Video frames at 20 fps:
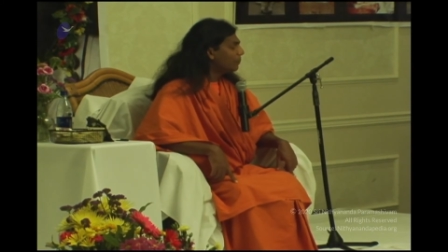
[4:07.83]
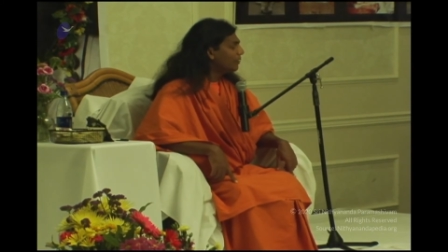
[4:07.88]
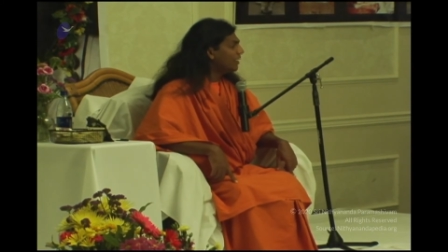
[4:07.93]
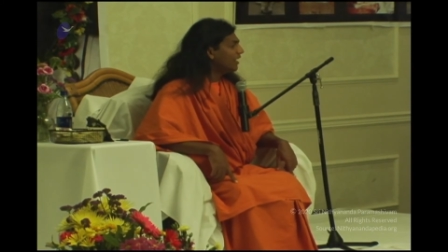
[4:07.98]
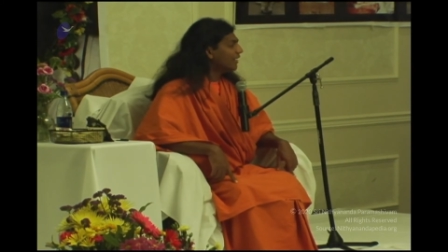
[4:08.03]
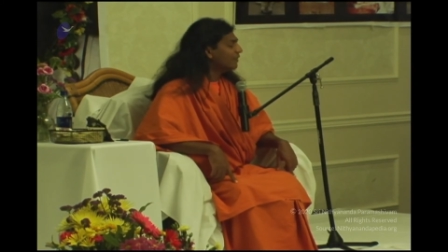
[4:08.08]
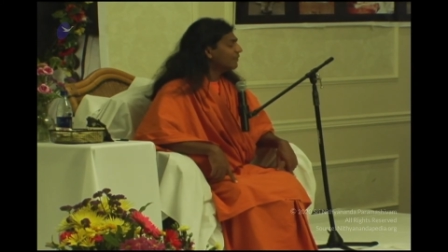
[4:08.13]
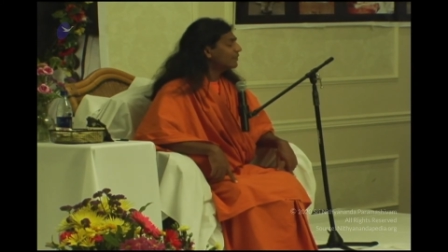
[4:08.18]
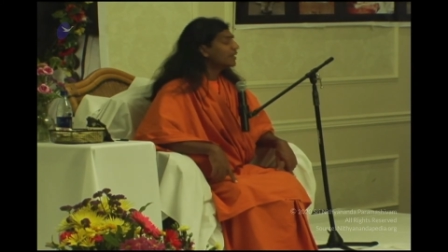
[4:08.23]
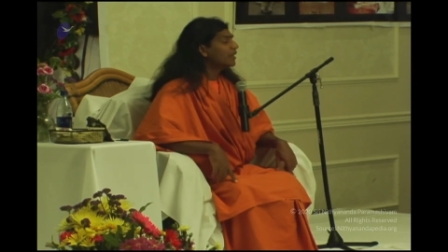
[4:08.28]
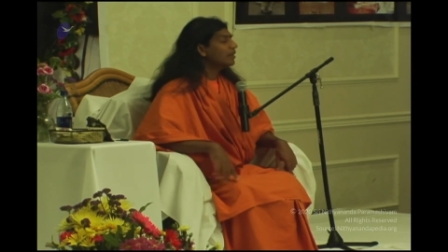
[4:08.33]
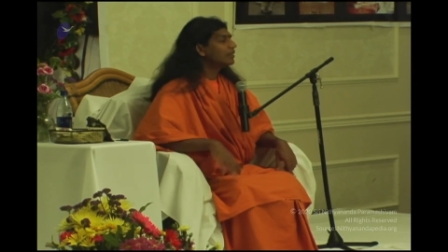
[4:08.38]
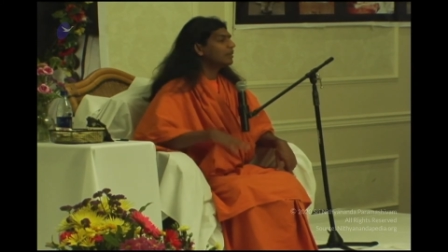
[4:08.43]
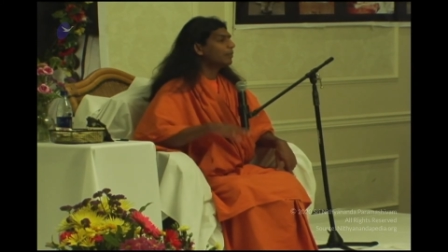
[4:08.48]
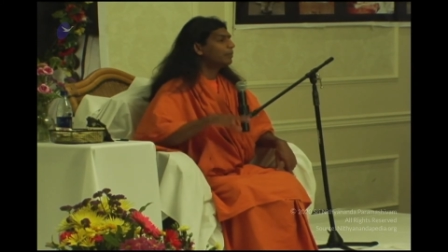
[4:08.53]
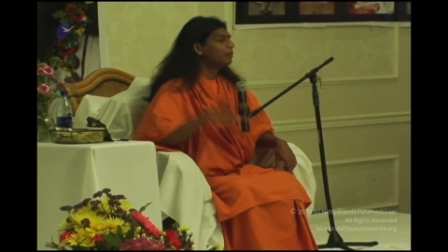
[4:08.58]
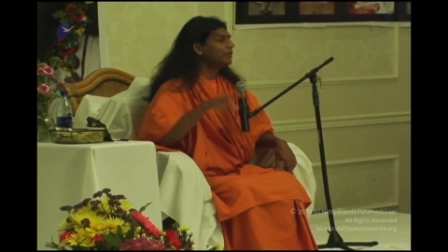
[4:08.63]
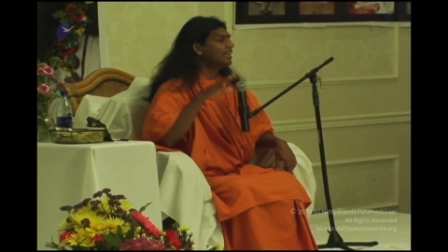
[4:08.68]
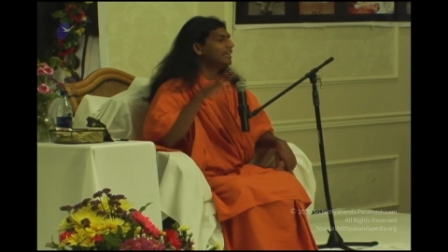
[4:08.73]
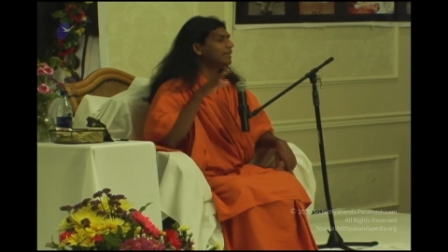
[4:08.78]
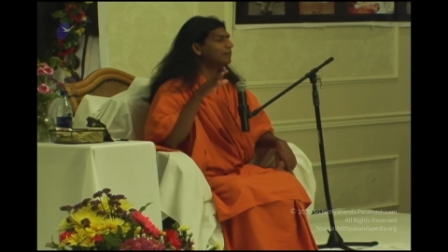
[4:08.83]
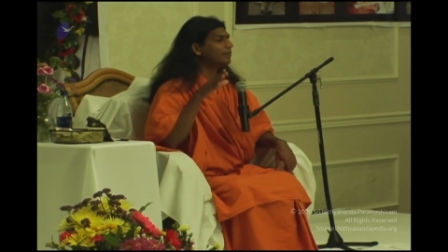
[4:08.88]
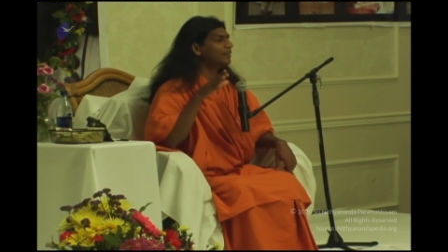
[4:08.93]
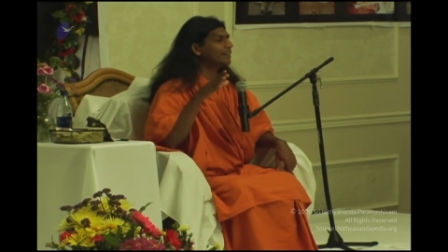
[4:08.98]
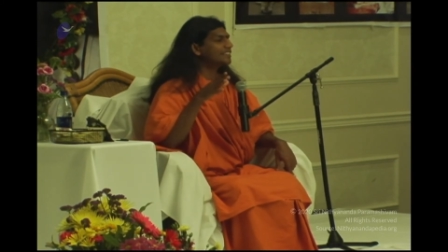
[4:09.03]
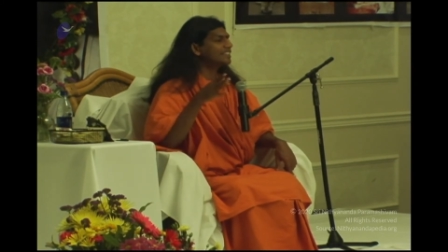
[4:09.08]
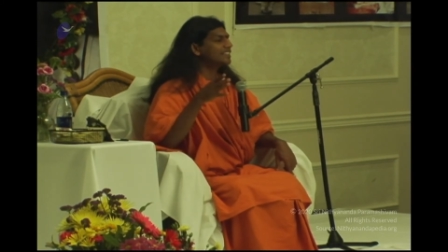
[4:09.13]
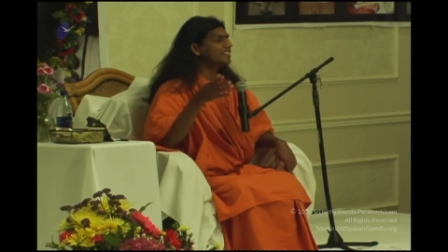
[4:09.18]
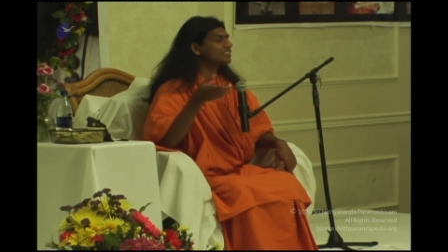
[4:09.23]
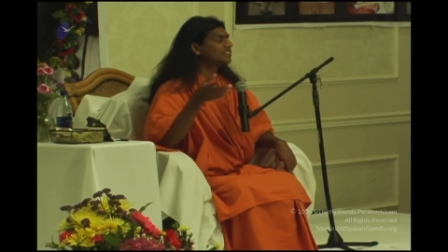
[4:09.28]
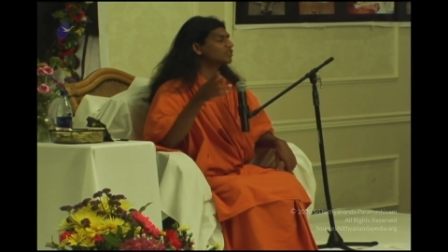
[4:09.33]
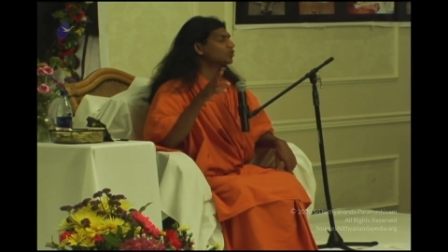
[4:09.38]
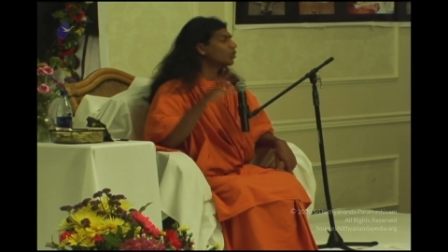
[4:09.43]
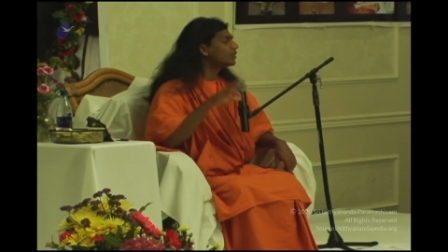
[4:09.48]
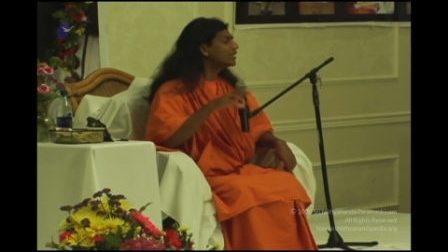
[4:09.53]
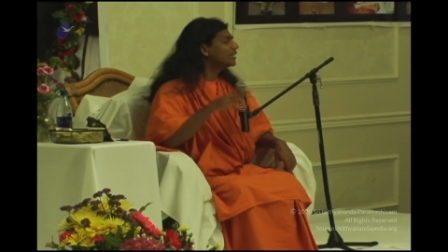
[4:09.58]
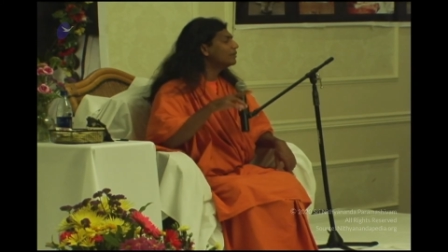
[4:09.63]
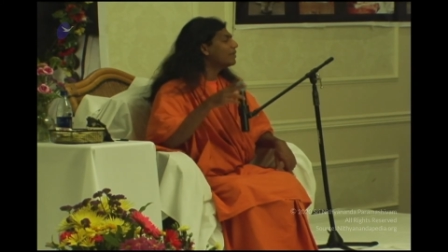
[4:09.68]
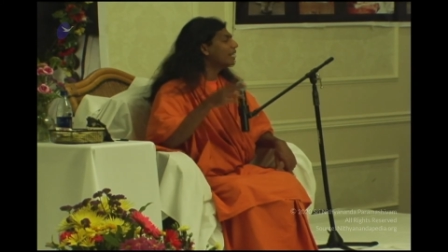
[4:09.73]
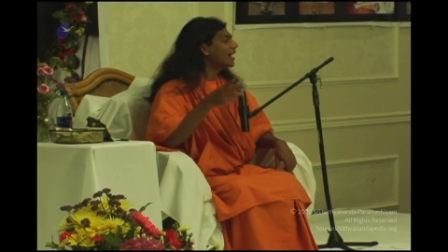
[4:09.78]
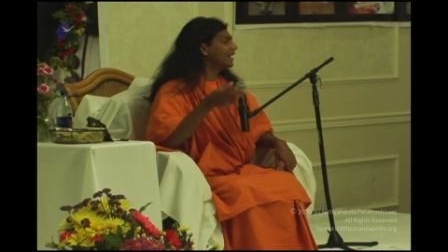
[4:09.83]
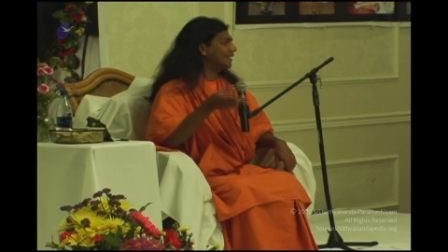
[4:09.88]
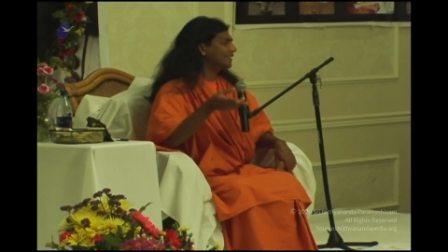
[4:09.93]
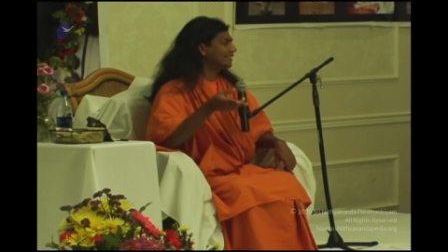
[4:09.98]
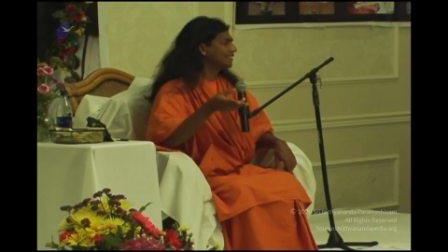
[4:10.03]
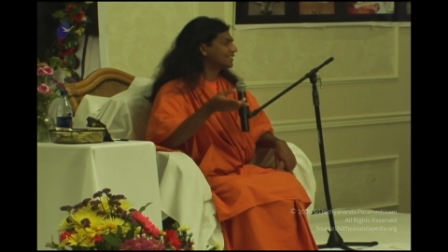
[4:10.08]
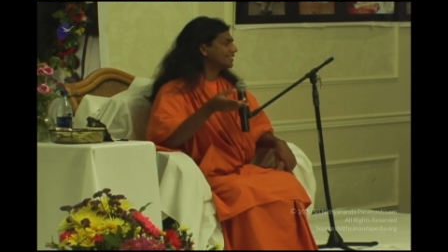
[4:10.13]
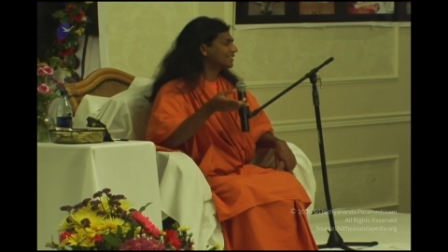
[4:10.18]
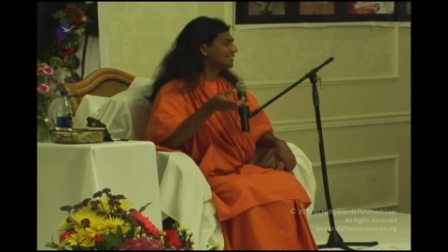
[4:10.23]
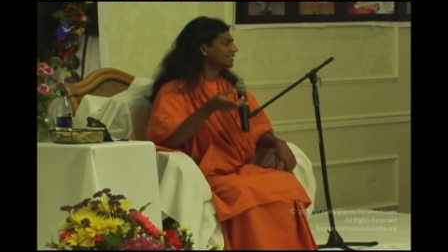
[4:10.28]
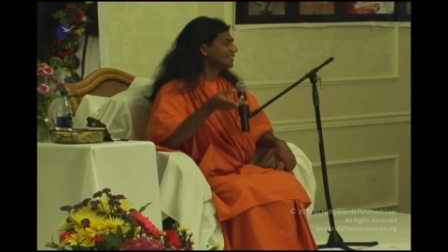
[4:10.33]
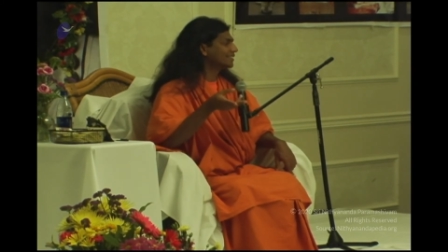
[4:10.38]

Being. The being person is totally balanced.